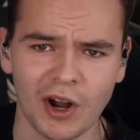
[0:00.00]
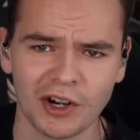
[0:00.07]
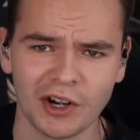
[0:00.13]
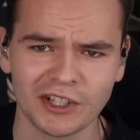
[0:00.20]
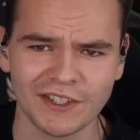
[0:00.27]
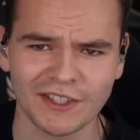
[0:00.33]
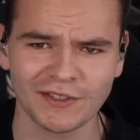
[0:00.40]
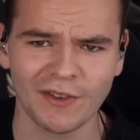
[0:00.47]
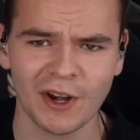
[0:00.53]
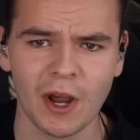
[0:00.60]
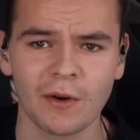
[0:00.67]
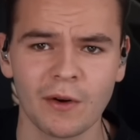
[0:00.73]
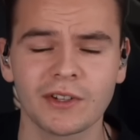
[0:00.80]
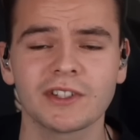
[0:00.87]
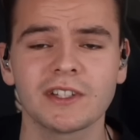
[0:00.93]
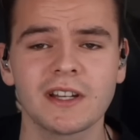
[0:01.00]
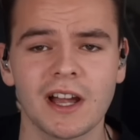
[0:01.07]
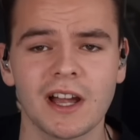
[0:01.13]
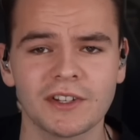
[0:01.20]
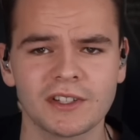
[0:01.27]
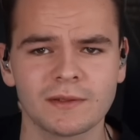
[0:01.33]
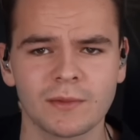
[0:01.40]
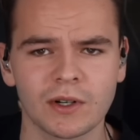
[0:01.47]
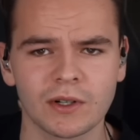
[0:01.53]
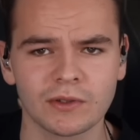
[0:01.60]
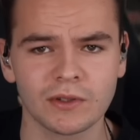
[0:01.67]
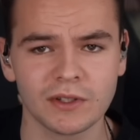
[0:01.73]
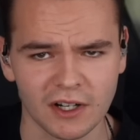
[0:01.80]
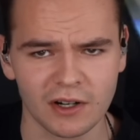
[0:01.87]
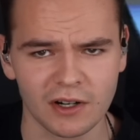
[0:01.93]
for watching this video and I'll see you guys
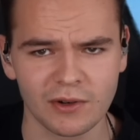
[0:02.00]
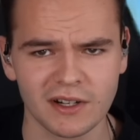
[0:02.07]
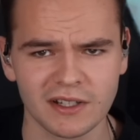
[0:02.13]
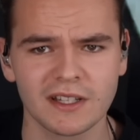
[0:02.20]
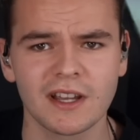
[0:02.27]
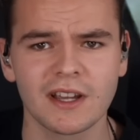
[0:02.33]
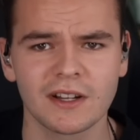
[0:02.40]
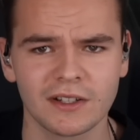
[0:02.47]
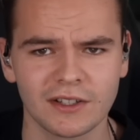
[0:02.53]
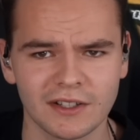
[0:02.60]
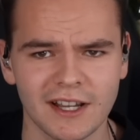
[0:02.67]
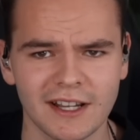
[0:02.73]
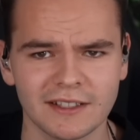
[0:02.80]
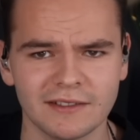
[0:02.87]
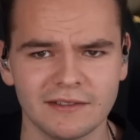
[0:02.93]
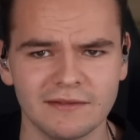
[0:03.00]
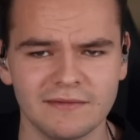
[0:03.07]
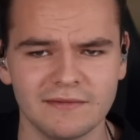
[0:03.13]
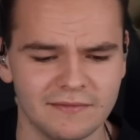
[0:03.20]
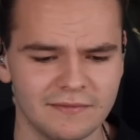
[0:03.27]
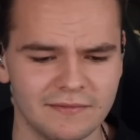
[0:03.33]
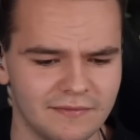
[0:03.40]
tomorrow. As always, good night.